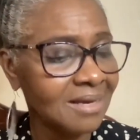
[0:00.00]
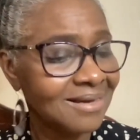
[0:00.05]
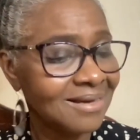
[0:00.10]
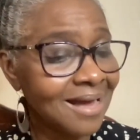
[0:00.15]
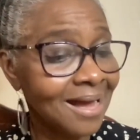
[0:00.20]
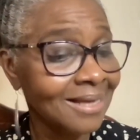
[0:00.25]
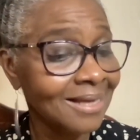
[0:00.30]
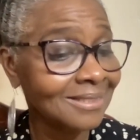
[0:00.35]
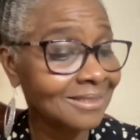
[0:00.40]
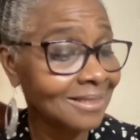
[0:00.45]

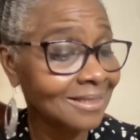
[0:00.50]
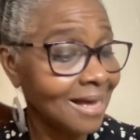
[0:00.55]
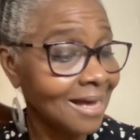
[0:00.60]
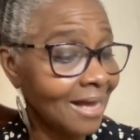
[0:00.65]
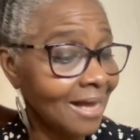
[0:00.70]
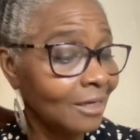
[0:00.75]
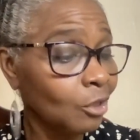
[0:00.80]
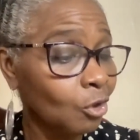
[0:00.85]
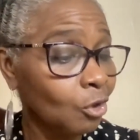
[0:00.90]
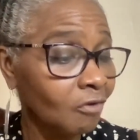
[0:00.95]
Cause
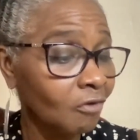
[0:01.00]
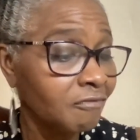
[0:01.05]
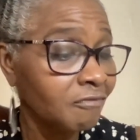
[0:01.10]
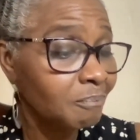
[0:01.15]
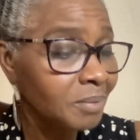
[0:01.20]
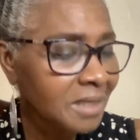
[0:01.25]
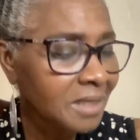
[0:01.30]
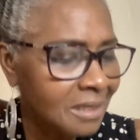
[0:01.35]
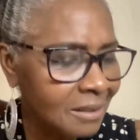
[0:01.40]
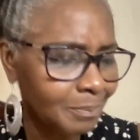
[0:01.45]
God
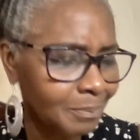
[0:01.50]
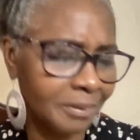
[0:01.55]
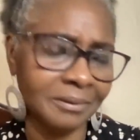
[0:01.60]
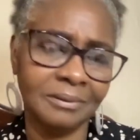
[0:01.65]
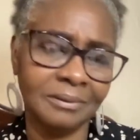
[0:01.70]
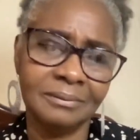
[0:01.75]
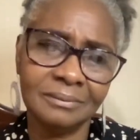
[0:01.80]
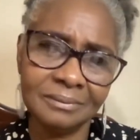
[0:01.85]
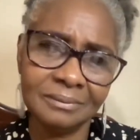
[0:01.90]
love people,